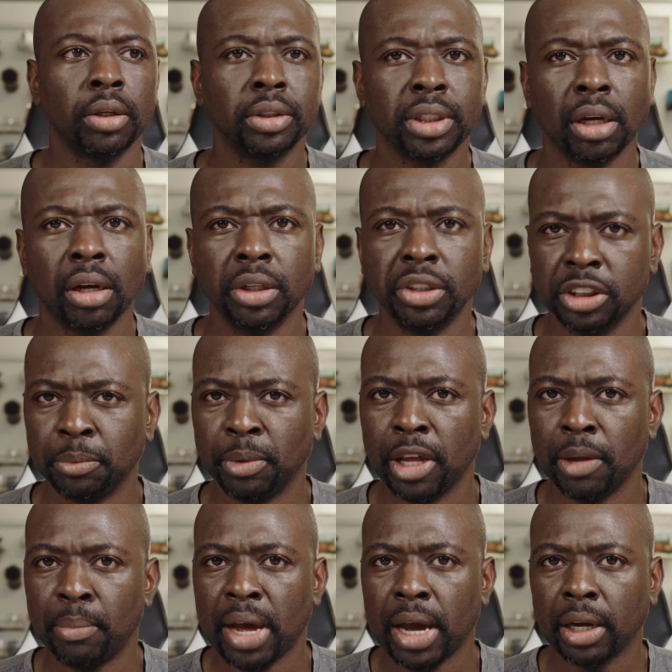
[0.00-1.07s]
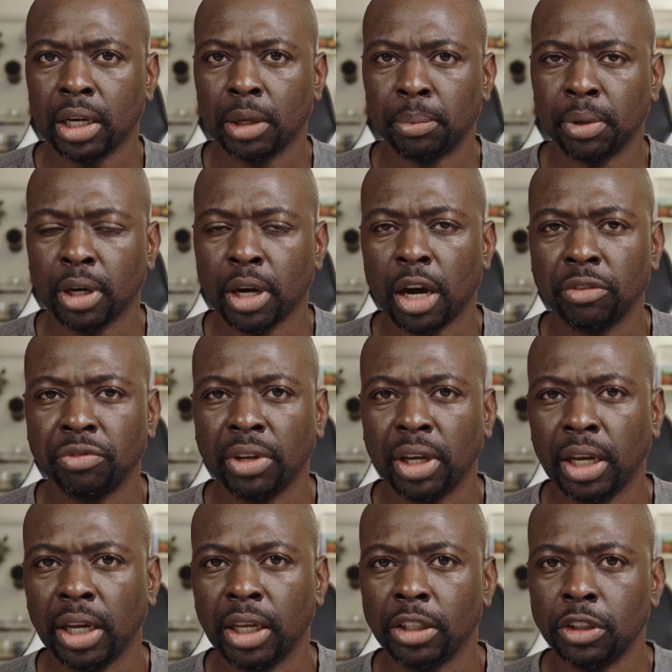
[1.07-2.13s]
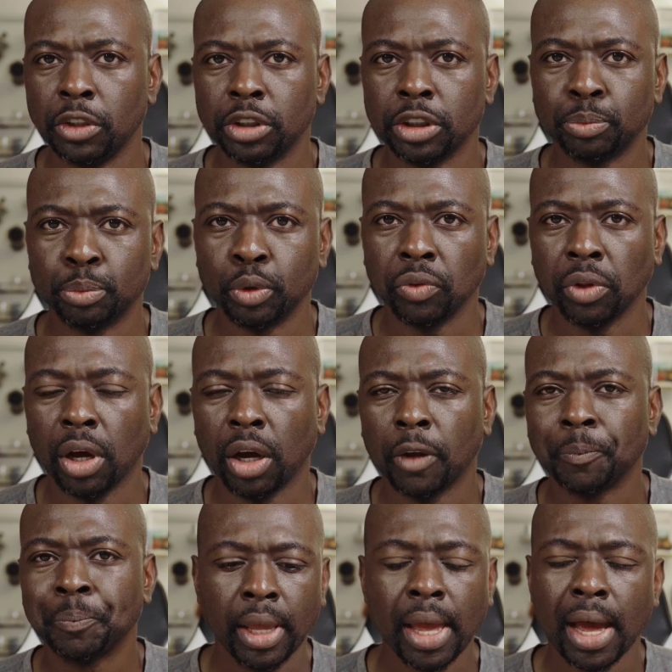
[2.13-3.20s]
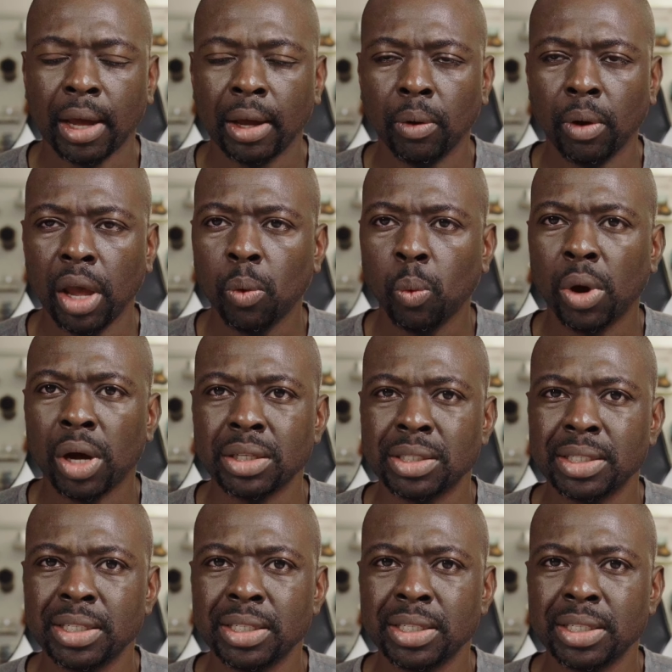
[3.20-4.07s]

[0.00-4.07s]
So he just made a bad cup of coffee and he just moved on. Yeah, it was.